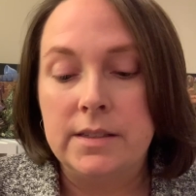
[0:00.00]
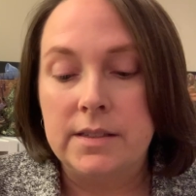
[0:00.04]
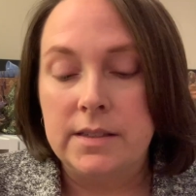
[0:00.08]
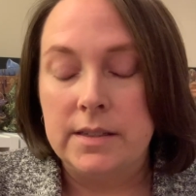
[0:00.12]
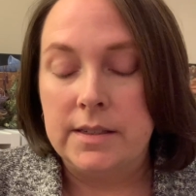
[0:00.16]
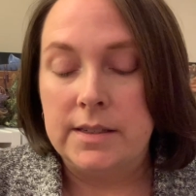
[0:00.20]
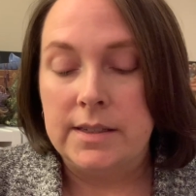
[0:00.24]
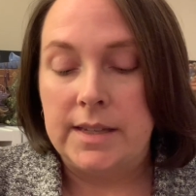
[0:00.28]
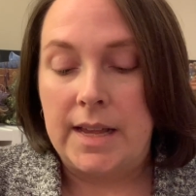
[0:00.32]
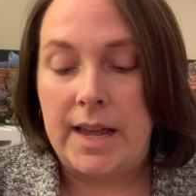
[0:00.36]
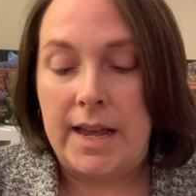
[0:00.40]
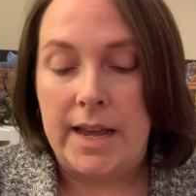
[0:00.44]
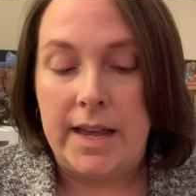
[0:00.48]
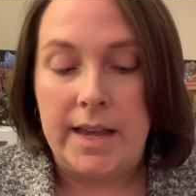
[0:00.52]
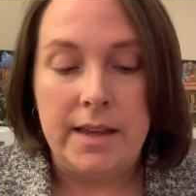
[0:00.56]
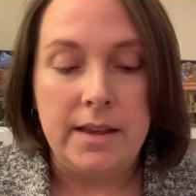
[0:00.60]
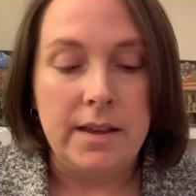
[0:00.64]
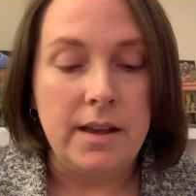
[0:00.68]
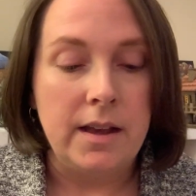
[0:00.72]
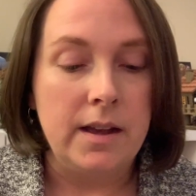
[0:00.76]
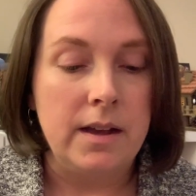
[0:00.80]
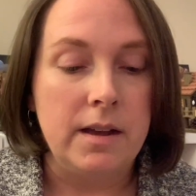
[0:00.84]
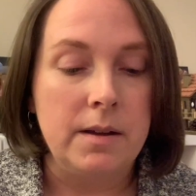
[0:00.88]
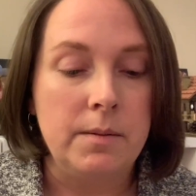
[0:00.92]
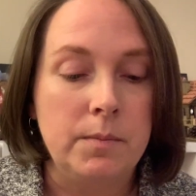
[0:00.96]
to say,
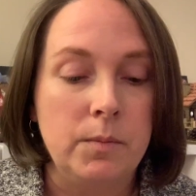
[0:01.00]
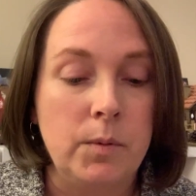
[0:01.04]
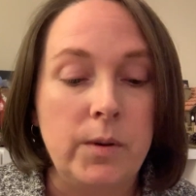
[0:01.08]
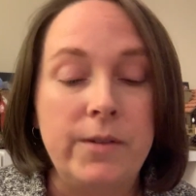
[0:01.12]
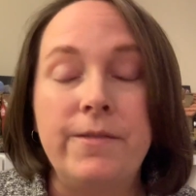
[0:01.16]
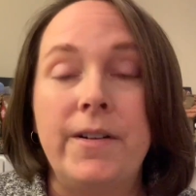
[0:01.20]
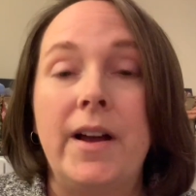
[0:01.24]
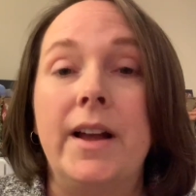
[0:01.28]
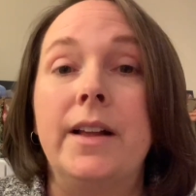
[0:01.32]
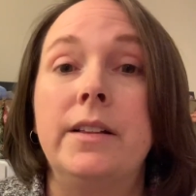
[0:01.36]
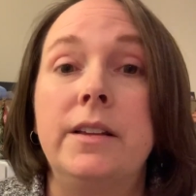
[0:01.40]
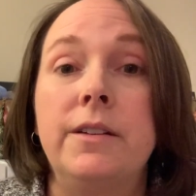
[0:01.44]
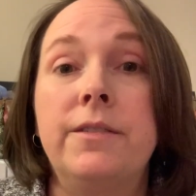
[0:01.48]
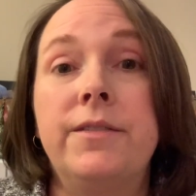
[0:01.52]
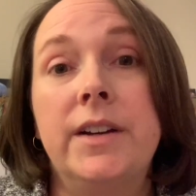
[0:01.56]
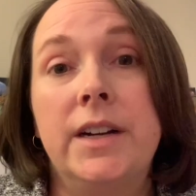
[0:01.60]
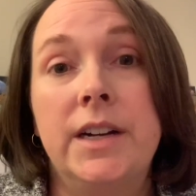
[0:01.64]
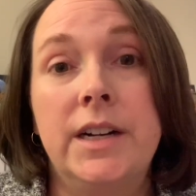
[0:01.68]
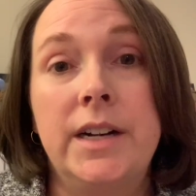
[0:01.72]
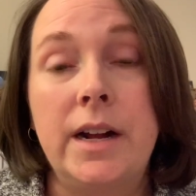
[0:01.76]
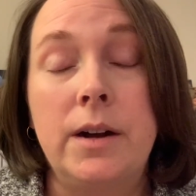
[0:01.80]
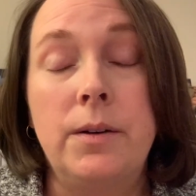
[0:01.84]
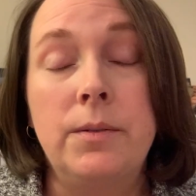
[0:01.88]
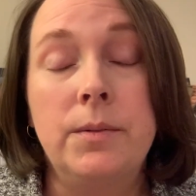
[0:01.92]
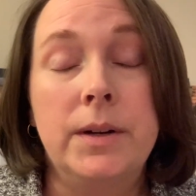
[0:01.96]
we finally
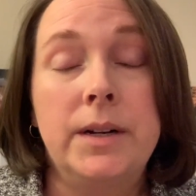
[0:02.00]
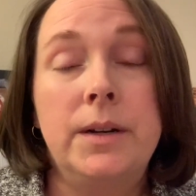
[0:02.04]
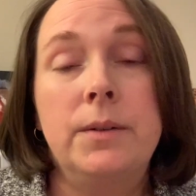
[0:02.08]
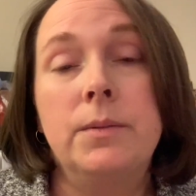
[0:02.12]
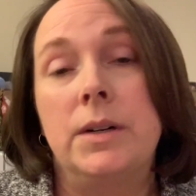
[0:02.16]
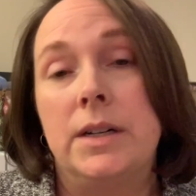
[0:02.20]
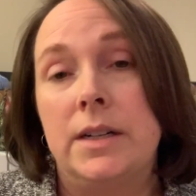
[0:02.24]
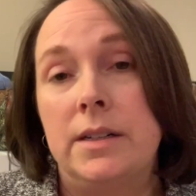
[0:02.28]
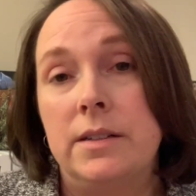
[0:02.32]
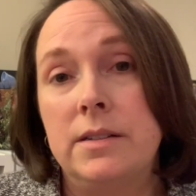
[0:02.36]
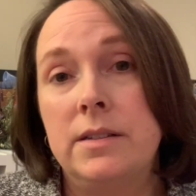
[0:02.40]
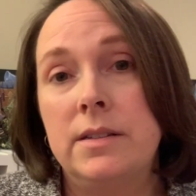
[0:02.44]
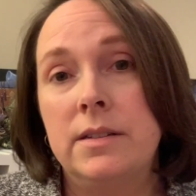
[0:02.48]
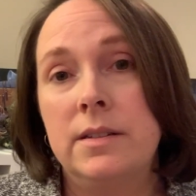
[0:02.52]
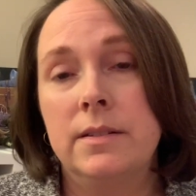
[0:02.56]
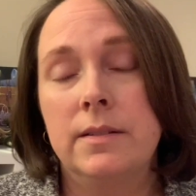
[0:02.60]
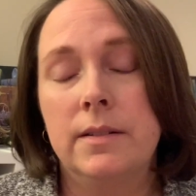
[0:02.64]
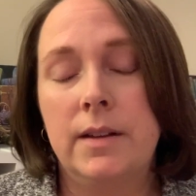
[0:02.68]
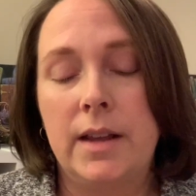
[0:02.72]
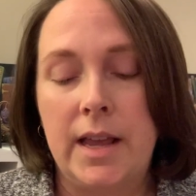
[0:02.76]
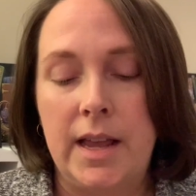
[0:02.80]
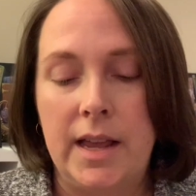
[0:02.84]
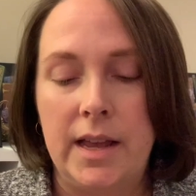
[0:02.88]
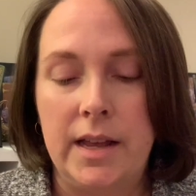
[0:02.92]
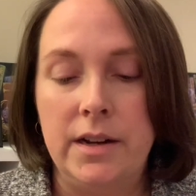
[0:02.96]
figured out what it was,
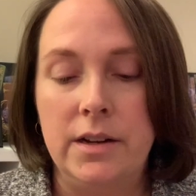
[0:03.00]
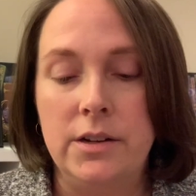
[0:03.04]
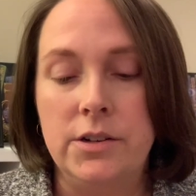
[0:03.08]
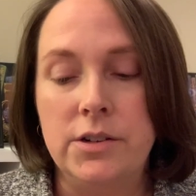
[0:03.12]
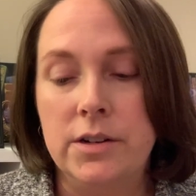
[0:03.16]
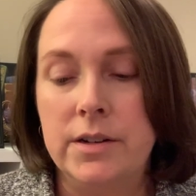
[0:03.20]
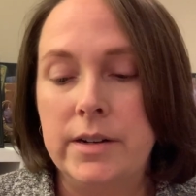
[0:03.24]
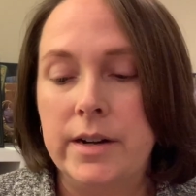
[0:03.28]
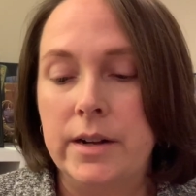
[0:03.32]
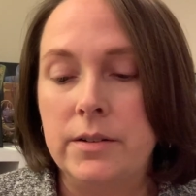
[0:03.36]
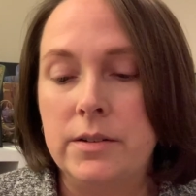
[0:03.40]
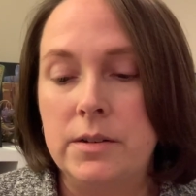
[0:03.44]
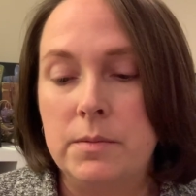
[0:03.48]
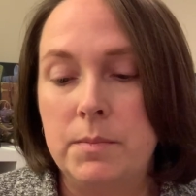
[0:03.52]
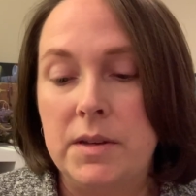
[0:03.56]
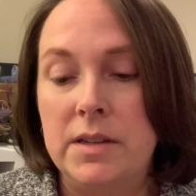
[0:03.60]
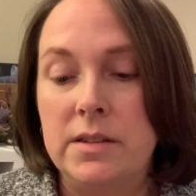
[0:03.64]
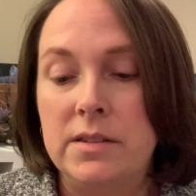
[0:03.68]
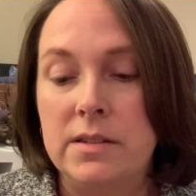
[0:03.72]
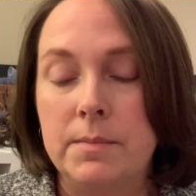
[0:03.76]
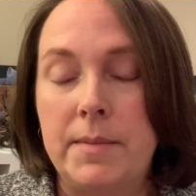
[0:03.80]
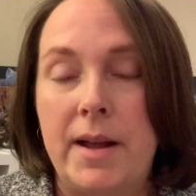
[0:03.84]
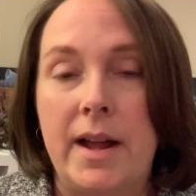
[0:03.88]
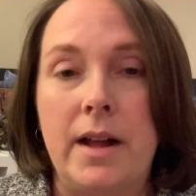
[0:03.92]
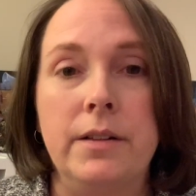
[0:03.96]
and it turned out to be
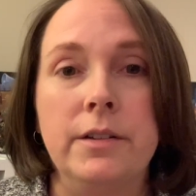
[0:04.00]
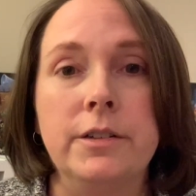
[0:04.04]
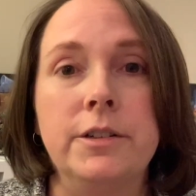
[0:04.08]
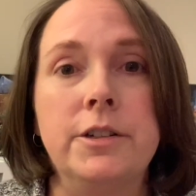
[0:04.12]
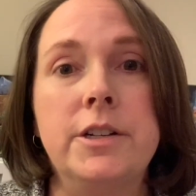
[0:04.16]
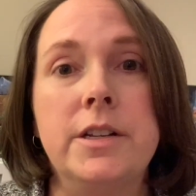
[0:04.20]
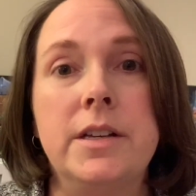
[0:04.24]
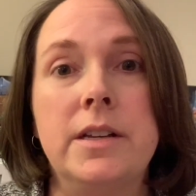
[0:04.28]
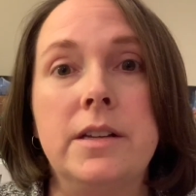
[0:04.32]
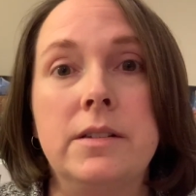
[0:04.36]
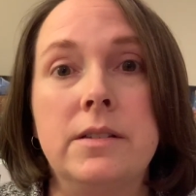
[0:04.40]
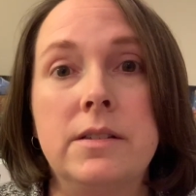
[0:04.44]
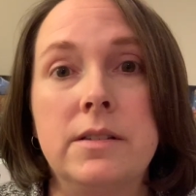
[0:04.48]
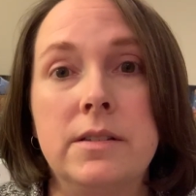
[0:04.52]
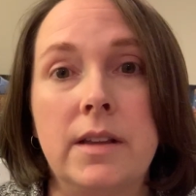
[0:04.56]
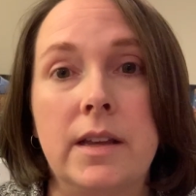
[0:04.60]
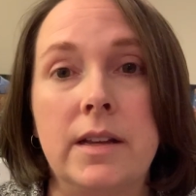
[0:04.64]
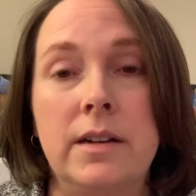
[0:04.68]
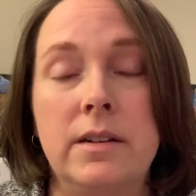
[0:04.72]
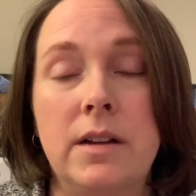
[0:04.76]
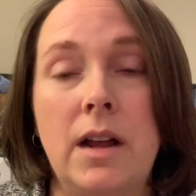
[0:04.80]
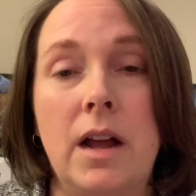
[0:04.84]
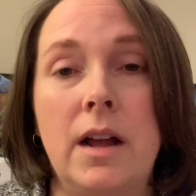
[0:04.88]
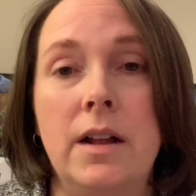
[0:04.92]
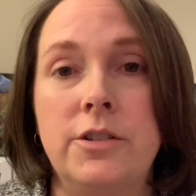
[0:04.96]
some allergies,
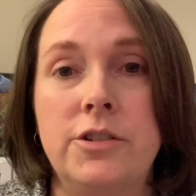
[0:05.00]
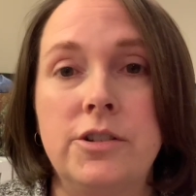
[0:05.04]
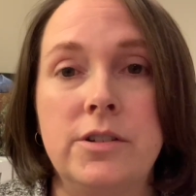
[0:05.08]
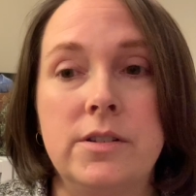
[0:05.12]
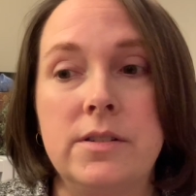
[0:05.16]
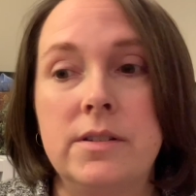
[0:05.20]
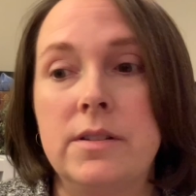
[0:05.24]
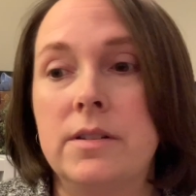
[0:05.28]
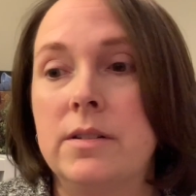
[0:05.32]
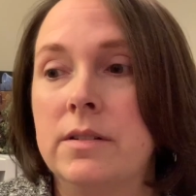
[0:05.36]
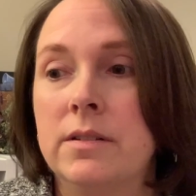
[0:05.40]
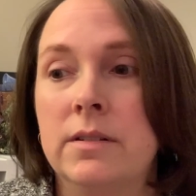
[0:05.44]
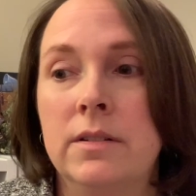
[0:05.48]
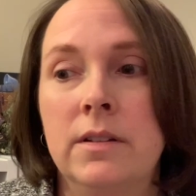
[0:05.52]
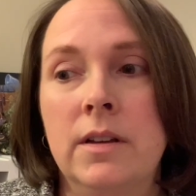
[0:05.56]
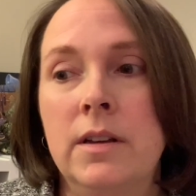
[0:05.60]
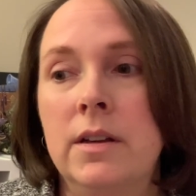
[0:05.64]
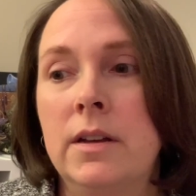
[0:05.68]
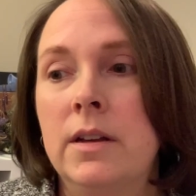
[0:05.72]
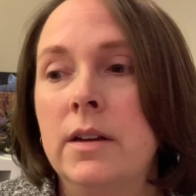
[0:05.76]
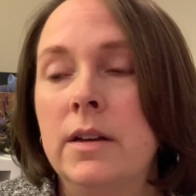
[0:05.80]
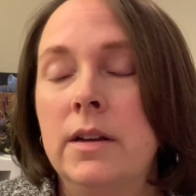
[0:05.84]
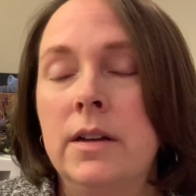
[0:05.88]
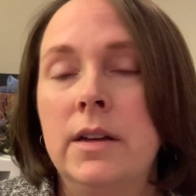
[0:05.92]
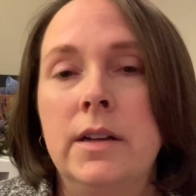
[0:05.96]
like not just
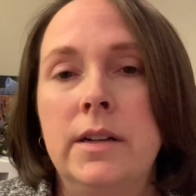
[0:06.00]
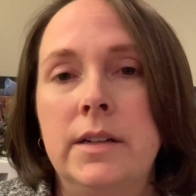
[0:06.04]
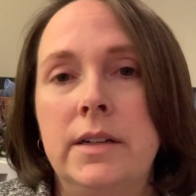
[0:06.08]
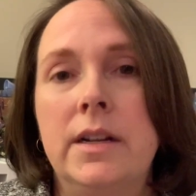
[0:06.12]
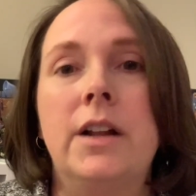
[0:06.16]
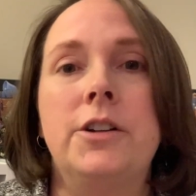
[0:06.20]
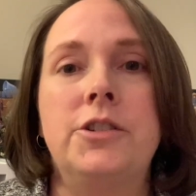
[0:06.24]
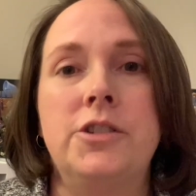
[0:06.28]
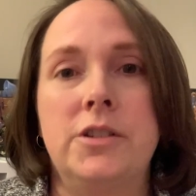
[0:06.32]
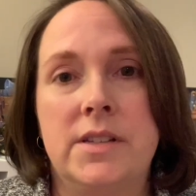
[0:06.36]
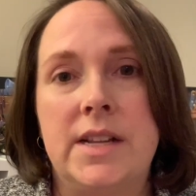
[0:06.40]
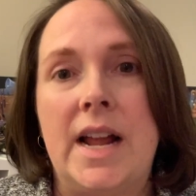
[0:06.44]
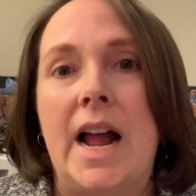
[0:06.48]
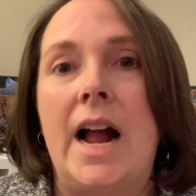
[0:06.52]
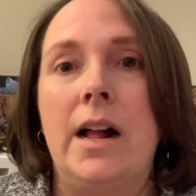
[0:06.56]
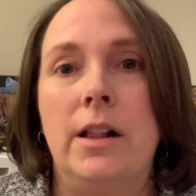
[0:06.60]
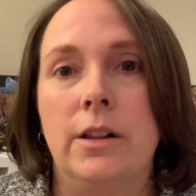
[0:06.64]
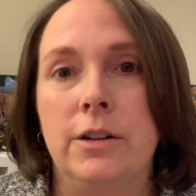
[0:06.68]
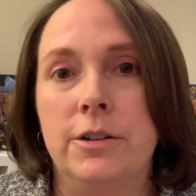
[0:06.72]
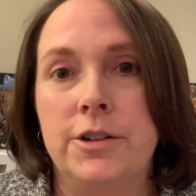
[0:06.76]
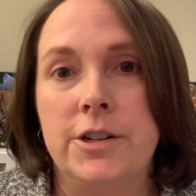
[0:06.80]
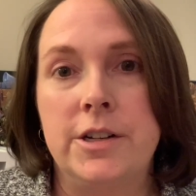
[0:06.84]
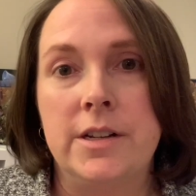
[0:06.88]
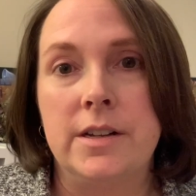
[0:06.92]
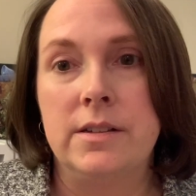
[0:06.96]

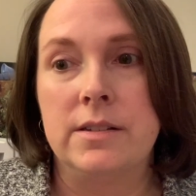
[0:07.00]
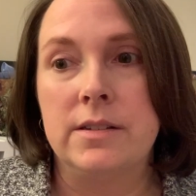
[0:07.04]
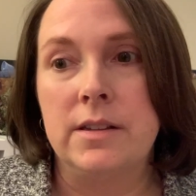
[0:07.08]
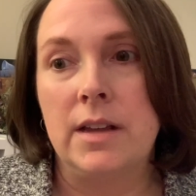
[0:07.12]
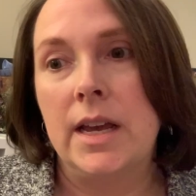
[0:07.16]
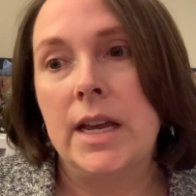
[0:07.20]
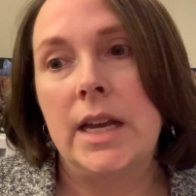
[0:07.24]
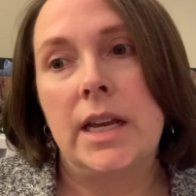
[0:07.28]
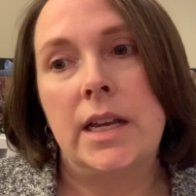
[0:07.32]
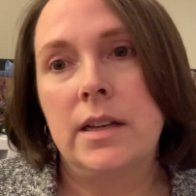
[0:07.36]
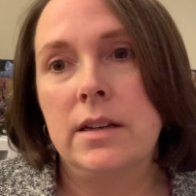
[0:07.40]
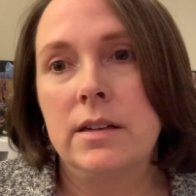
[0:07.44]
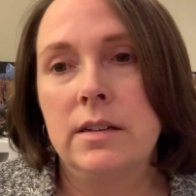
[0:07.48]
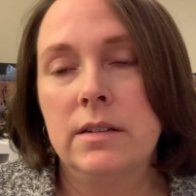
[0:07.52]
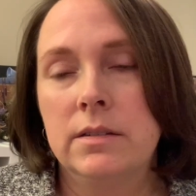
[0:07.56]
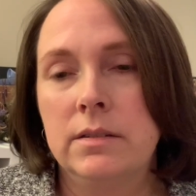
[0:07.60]
allergies like